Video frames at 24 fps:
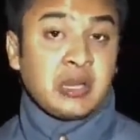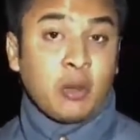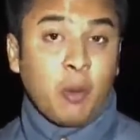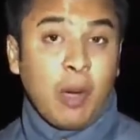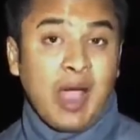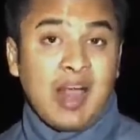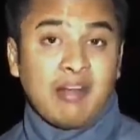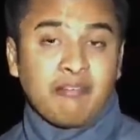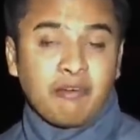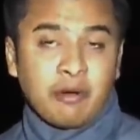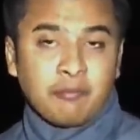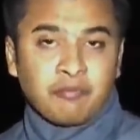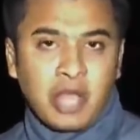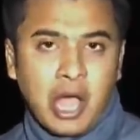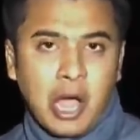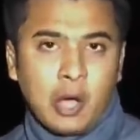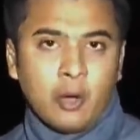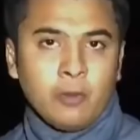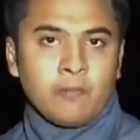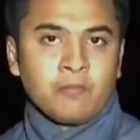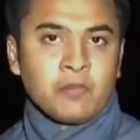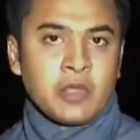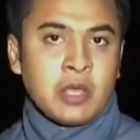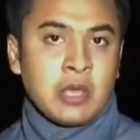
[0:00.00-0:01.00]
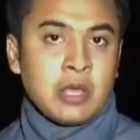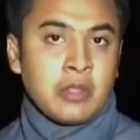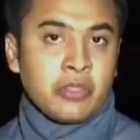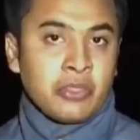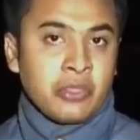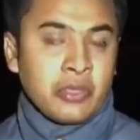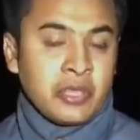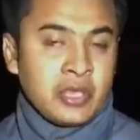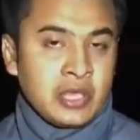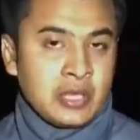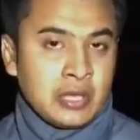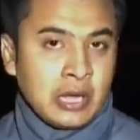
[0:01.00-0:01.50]
In a while from now,
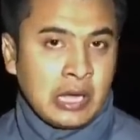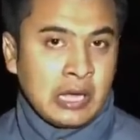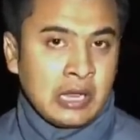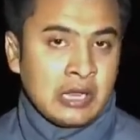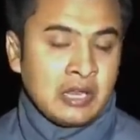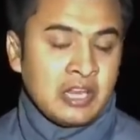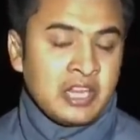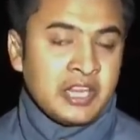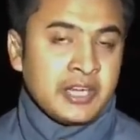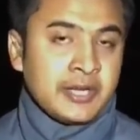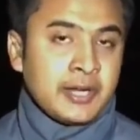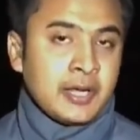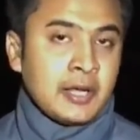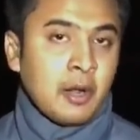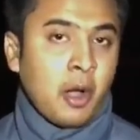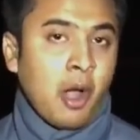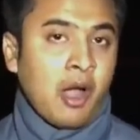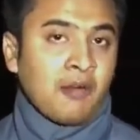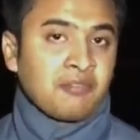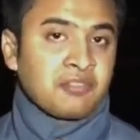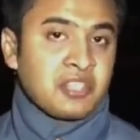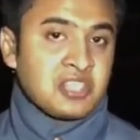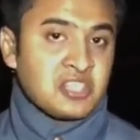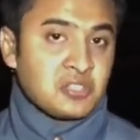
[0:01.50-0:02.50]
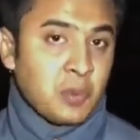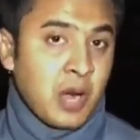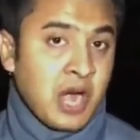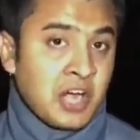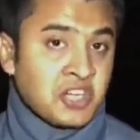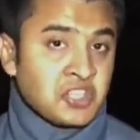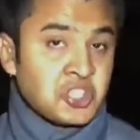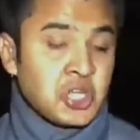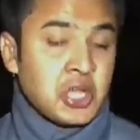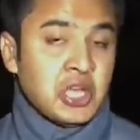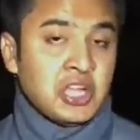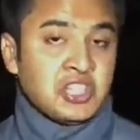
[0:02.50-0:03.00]
the uh, leader of this
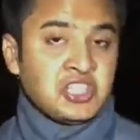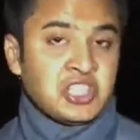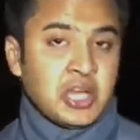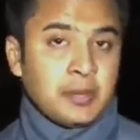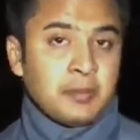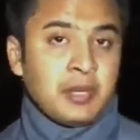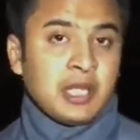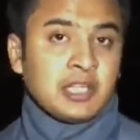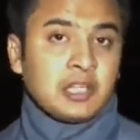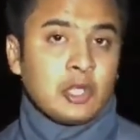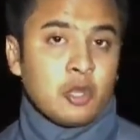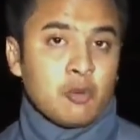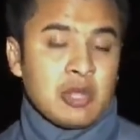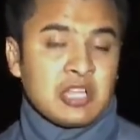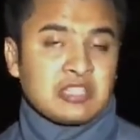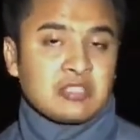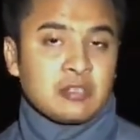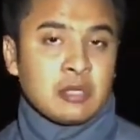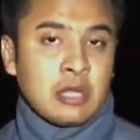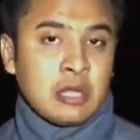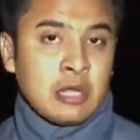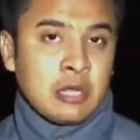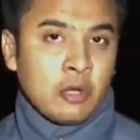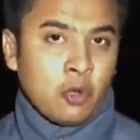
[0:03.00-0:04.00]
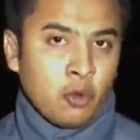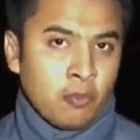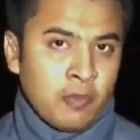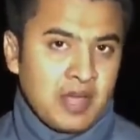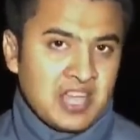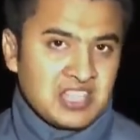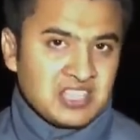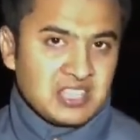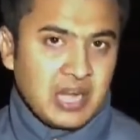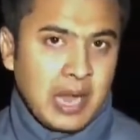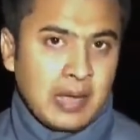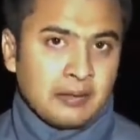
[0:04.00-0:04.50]
march, Jamiat ul uh,
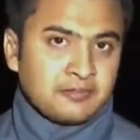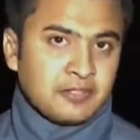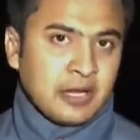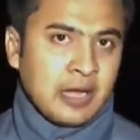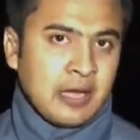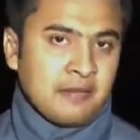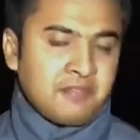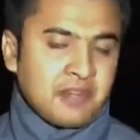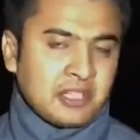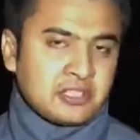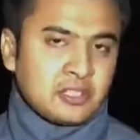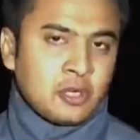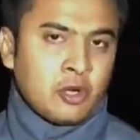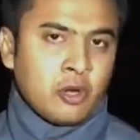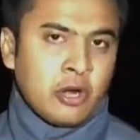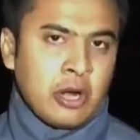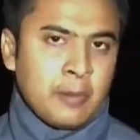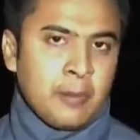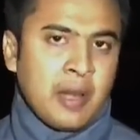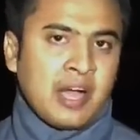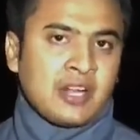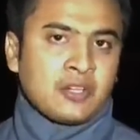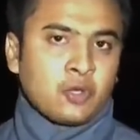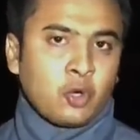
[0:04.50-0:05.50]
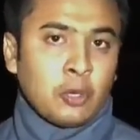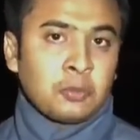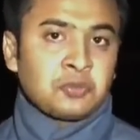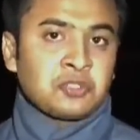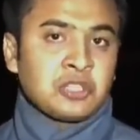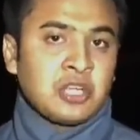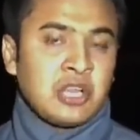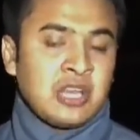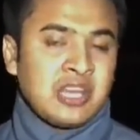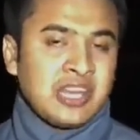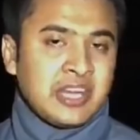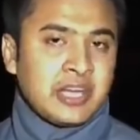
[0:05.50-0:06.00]
Ulma Islam uh, Fazlur Rahman
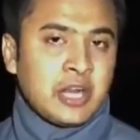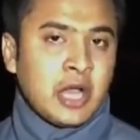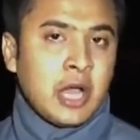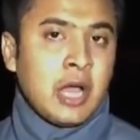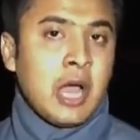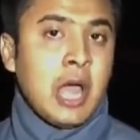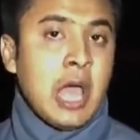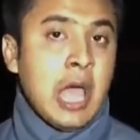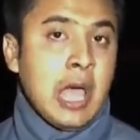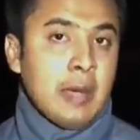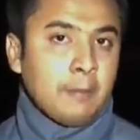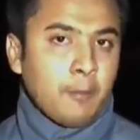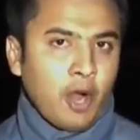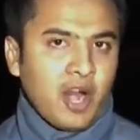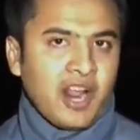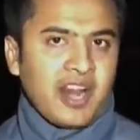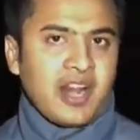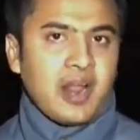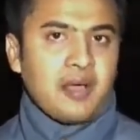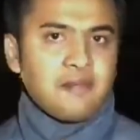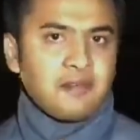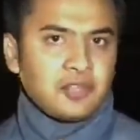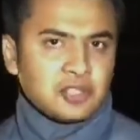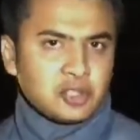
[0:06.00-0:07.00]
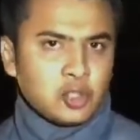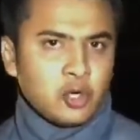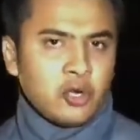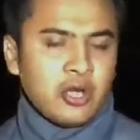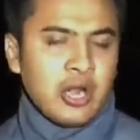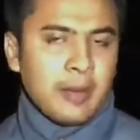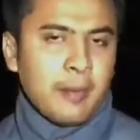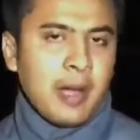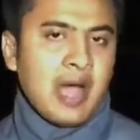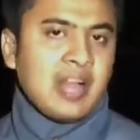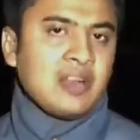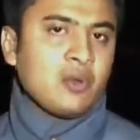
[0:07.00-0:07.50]
Group's uh, leader, Maulana Fazlur
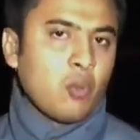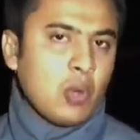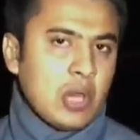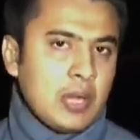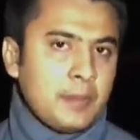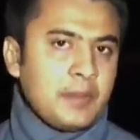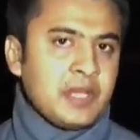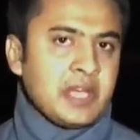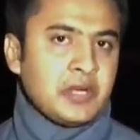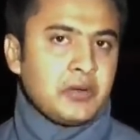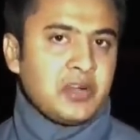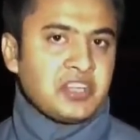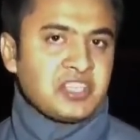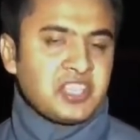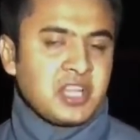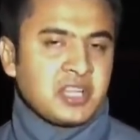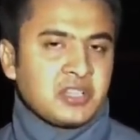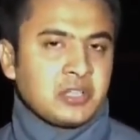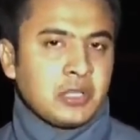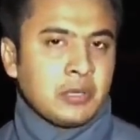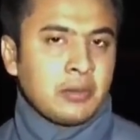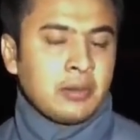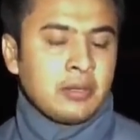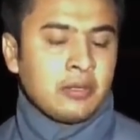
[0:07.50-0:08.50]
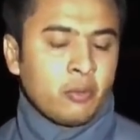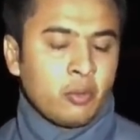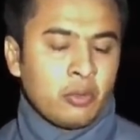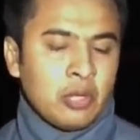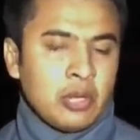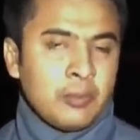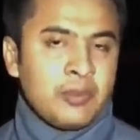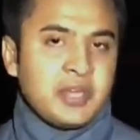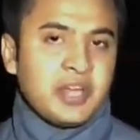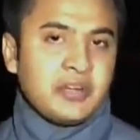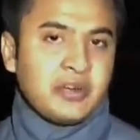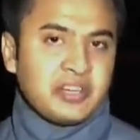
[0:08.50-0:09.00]
Rahman, will be addressing the
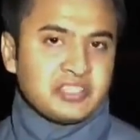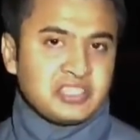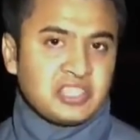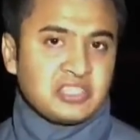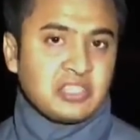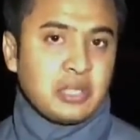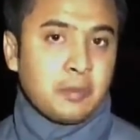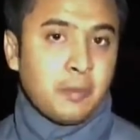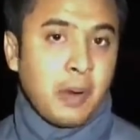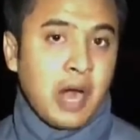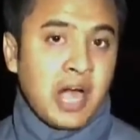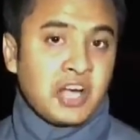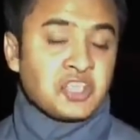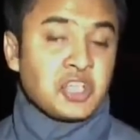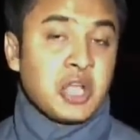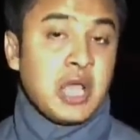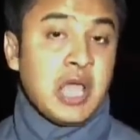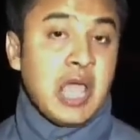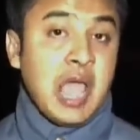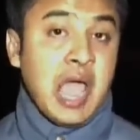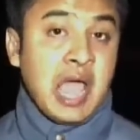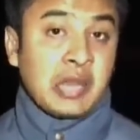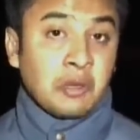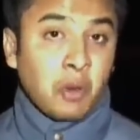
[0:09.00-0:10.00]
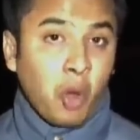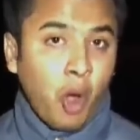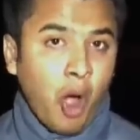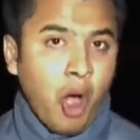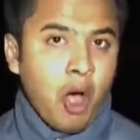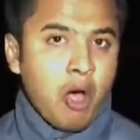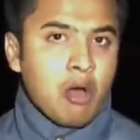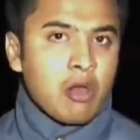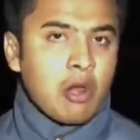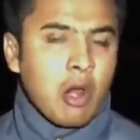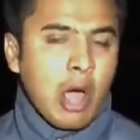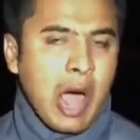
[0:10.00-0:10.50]
will be addressing the march, and
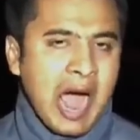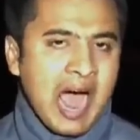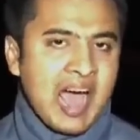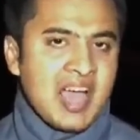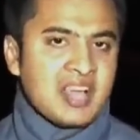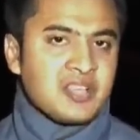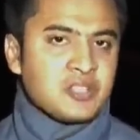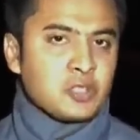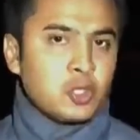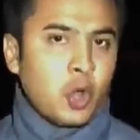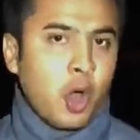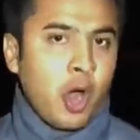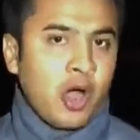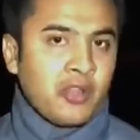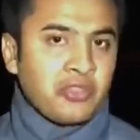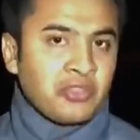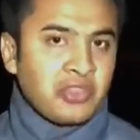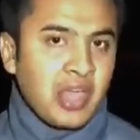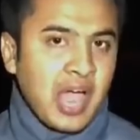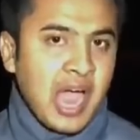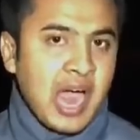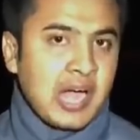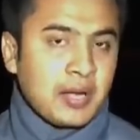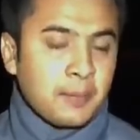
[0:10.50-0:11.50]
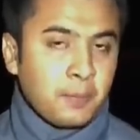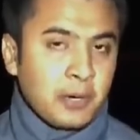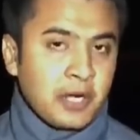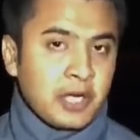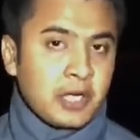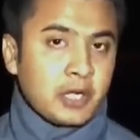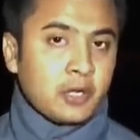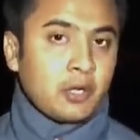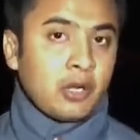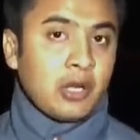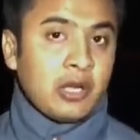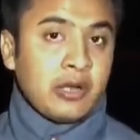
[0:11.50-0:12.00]
all eyes on that
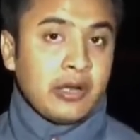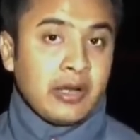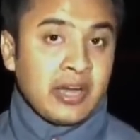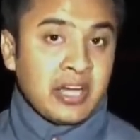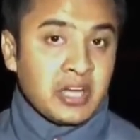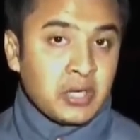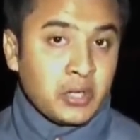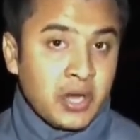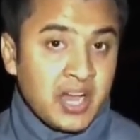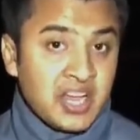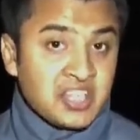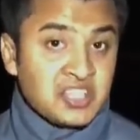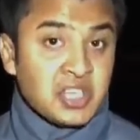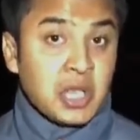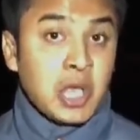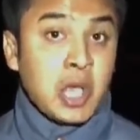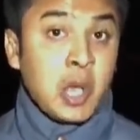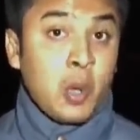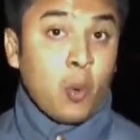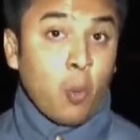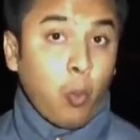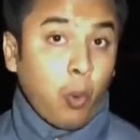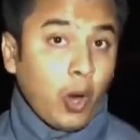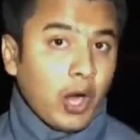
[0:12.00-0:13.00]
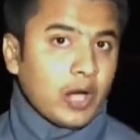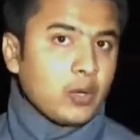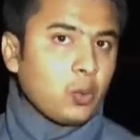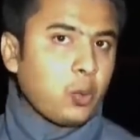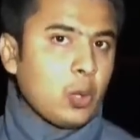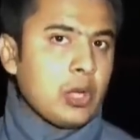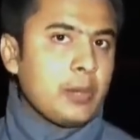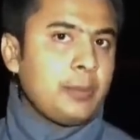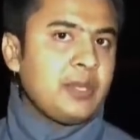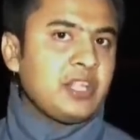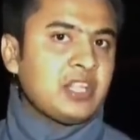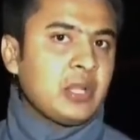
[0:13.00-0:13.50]
particular address. What
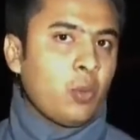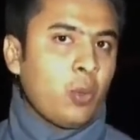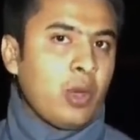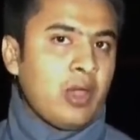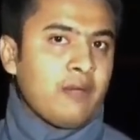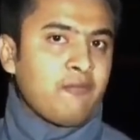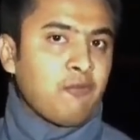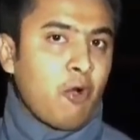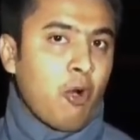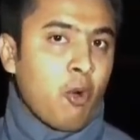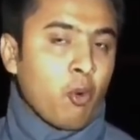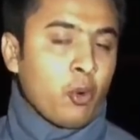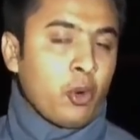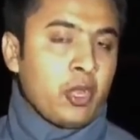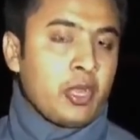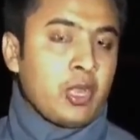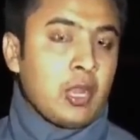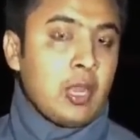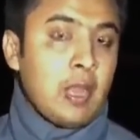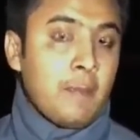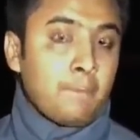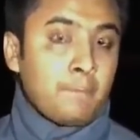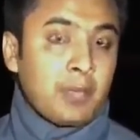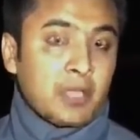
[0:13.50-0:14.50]
will be the way forward?